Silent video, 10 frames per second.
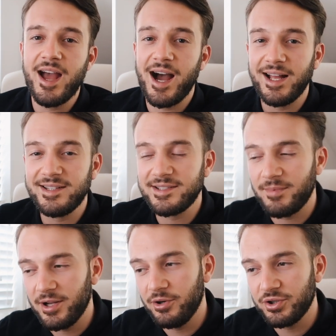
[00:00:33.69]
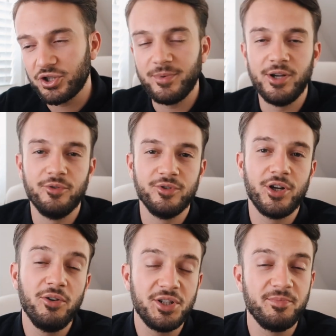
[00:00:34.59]
and also my own
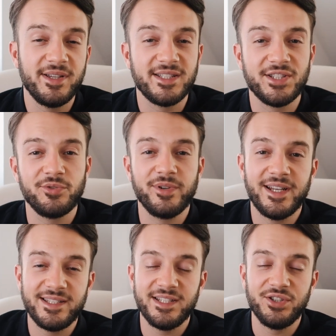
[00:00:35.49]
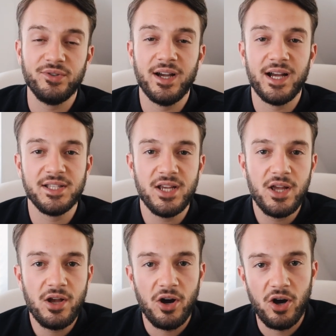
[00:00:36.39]
coaching business where I teach you guys
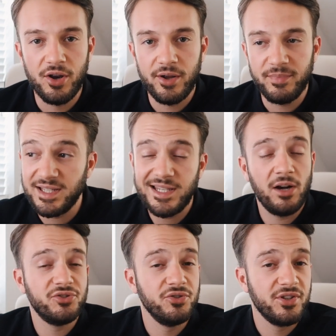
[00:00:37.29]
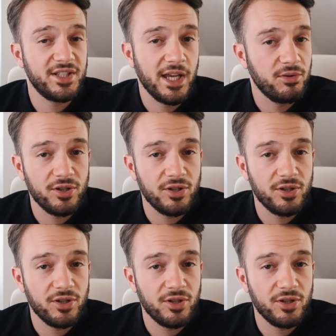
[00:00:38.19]
on basically how to do the same.